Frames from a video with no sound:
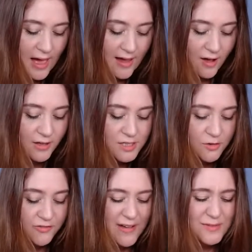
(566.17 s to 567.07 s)
I
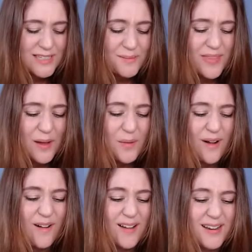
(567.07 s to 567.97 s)
also found some that
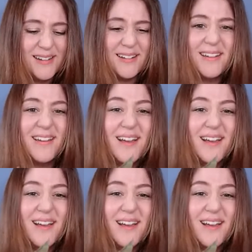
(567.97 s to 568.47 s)
were on